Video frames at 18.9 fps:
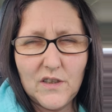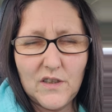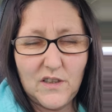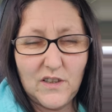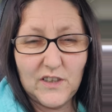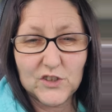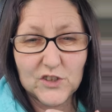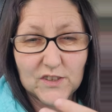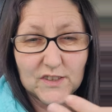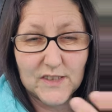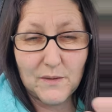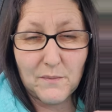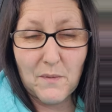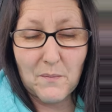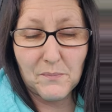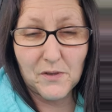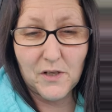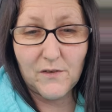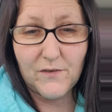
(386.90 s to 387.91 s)
unless you've seen
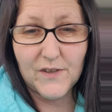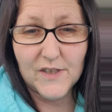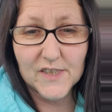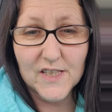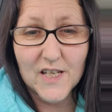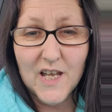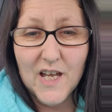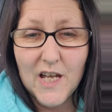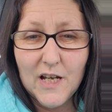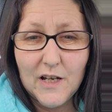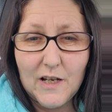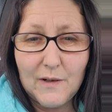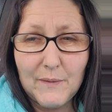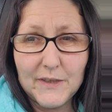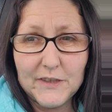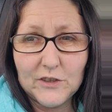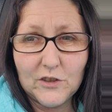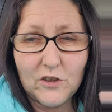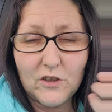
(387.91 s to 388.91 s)
my previous.
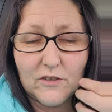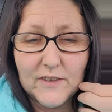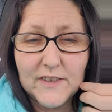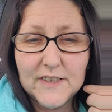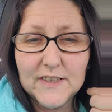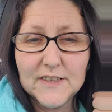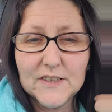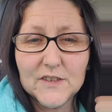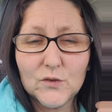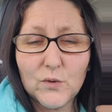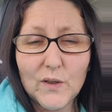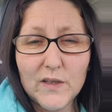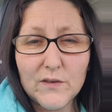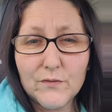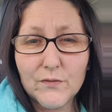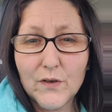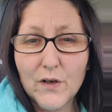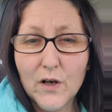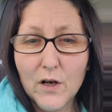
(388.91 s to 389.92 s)
My daughter is
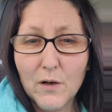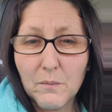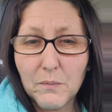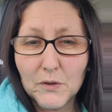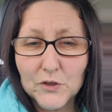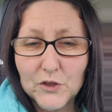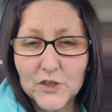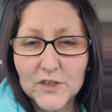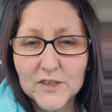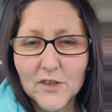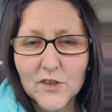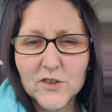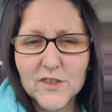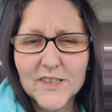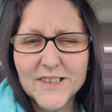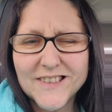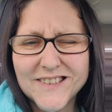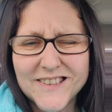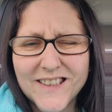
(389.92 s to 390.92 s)
24, but she's
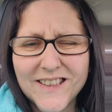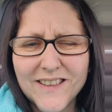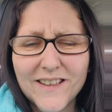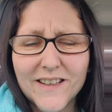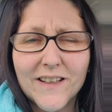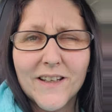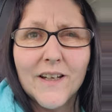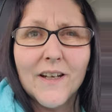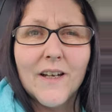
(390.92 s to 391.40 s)
autistic.